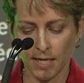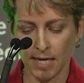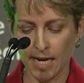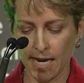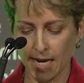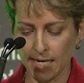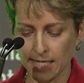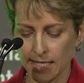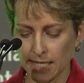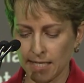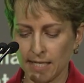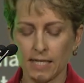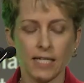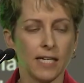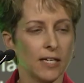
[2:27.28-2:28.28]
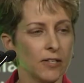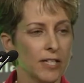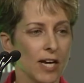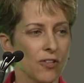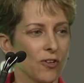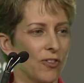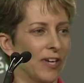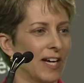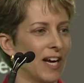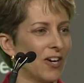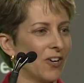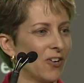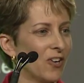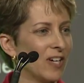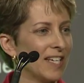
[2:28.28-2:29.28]
And the other thing I
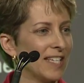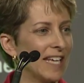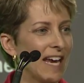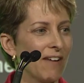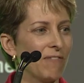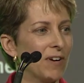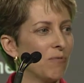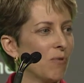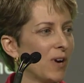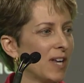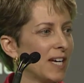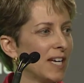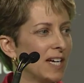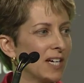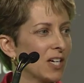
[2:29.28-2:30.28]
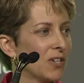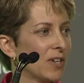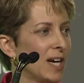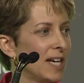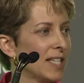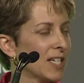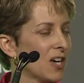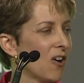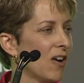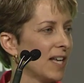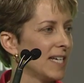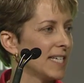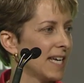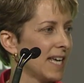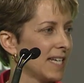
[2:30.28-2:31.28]
heard is everyone creates
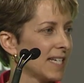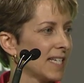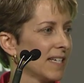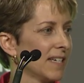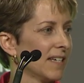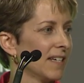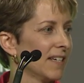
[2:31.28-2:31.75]
content.